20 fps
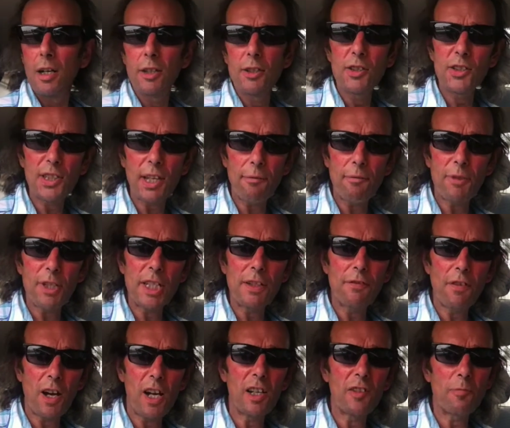
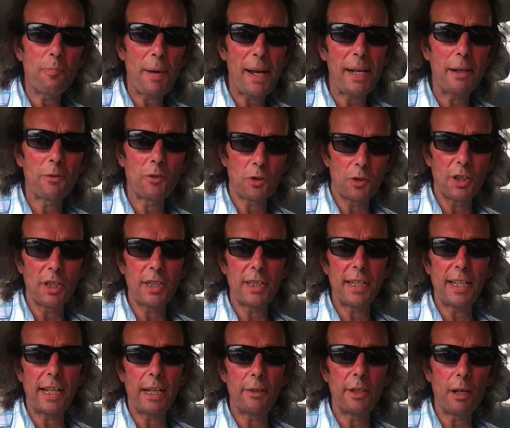£75 on this
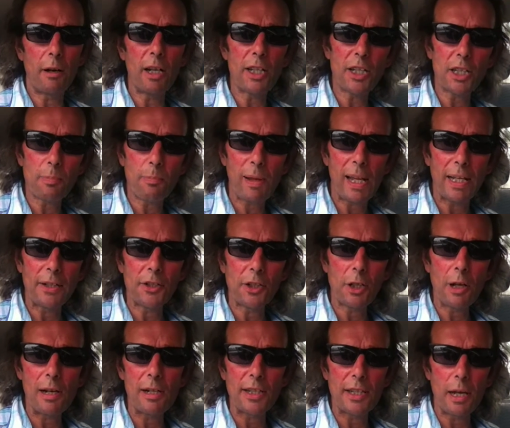day out. Now I just planned to
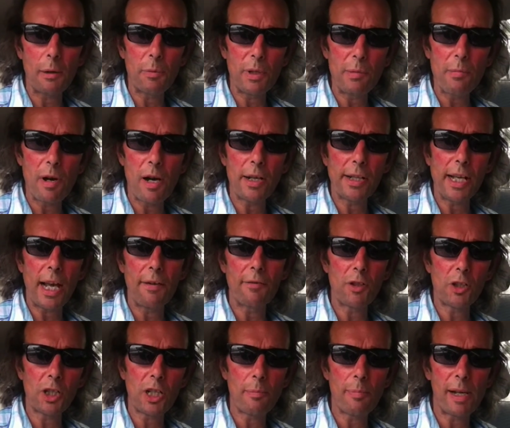go out to that wee market, have a
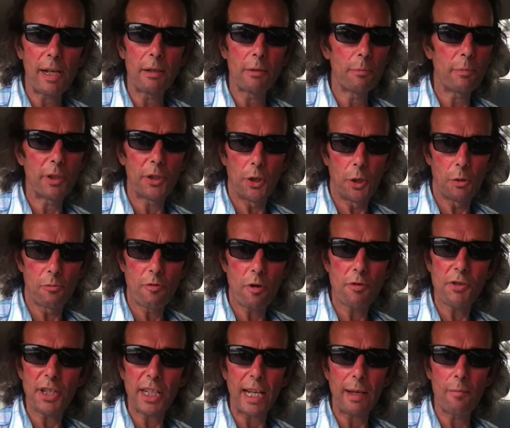look about, but no,
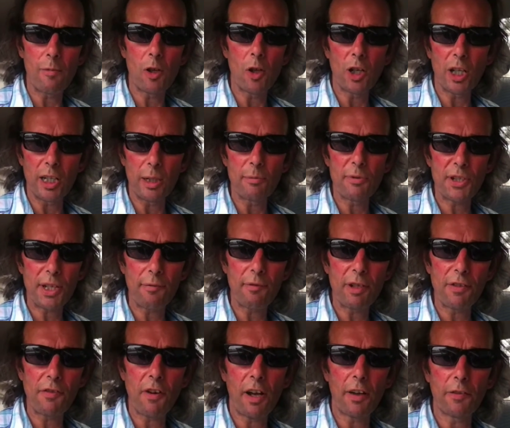Rosie came along and I'm
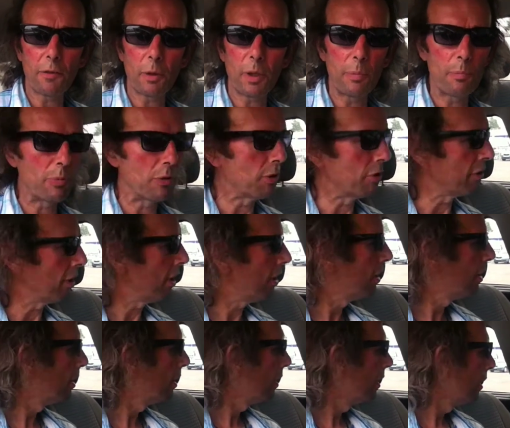75 quid poorer.
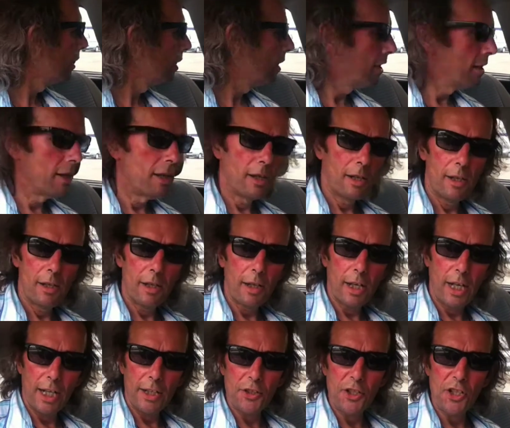
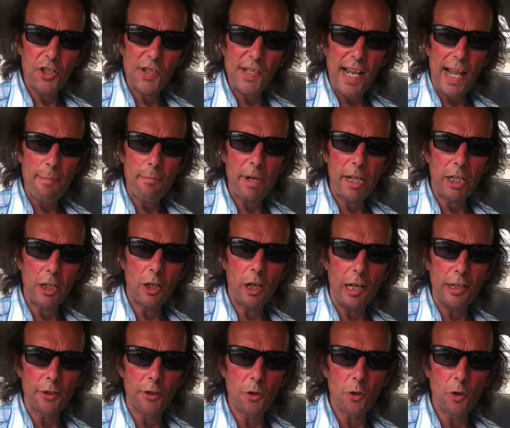and she slammed my
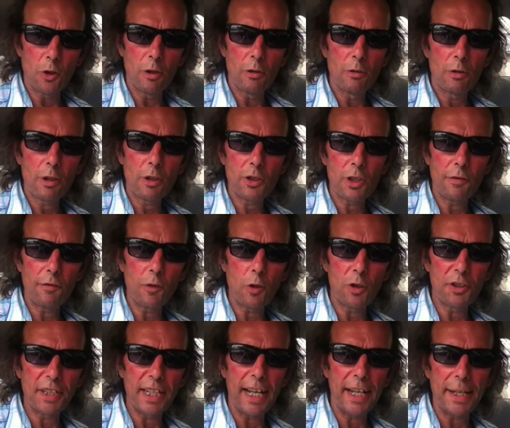car door because I
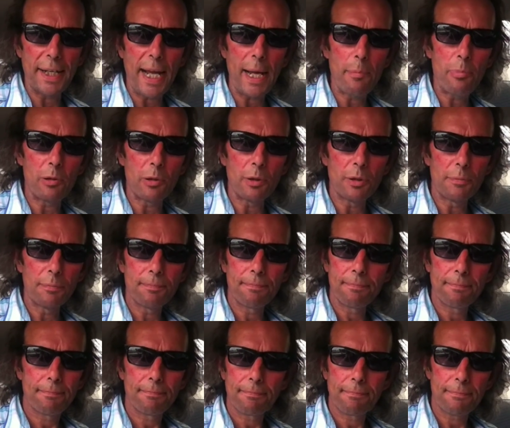forgot to get an apple.
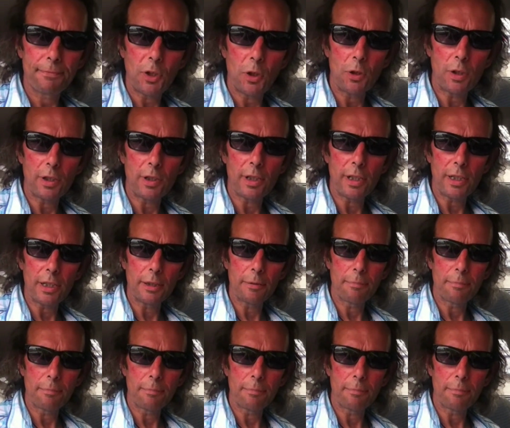Honestly.